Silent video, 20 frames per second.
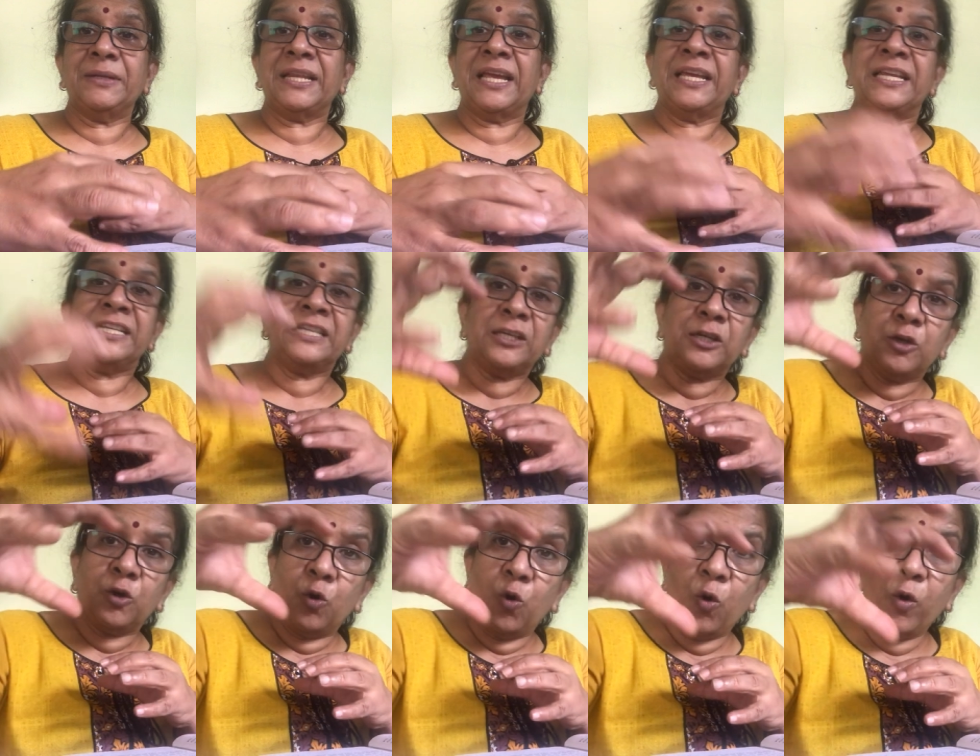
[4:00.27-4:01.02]
but I
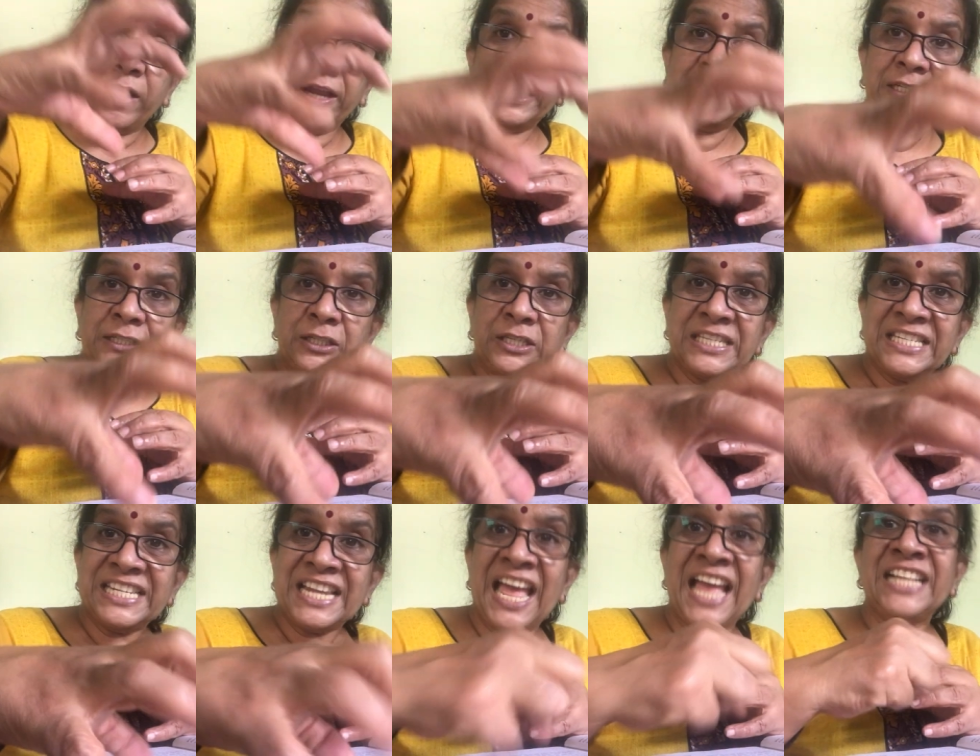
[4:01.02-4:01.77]
go and
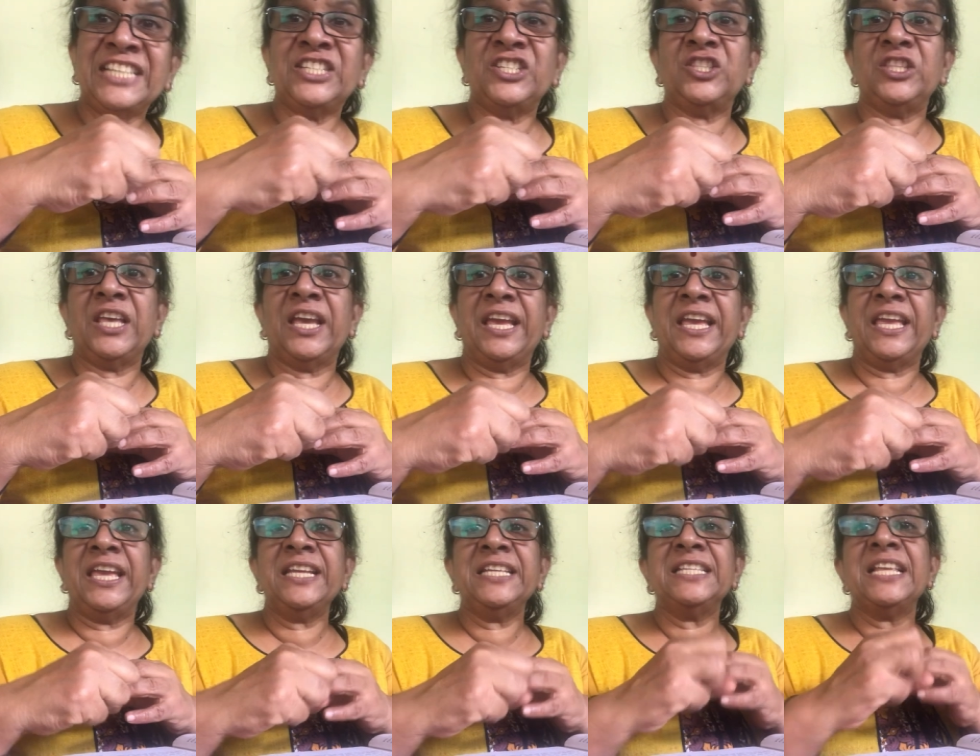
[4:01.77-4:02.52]
snatch the
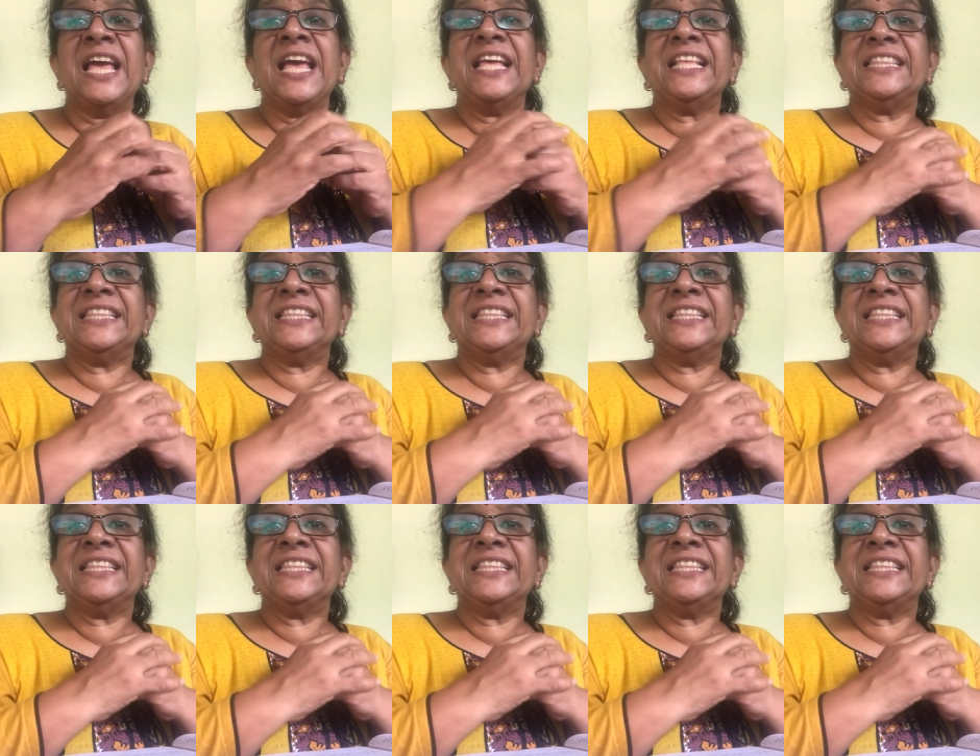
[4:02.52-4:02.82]
eggs